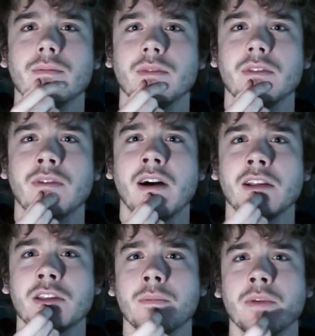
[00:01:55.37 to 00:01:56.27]
divine
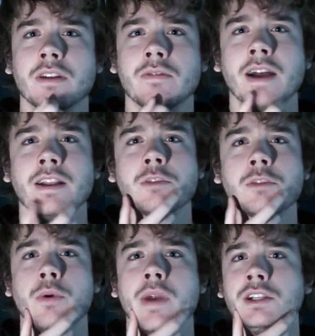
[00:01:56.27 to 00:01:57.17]
something, divine
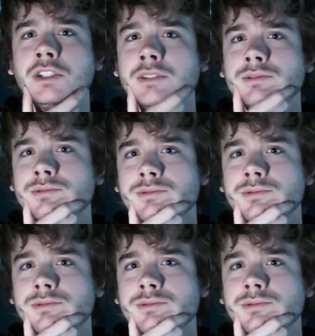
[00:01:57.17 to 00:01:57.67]
inspiration,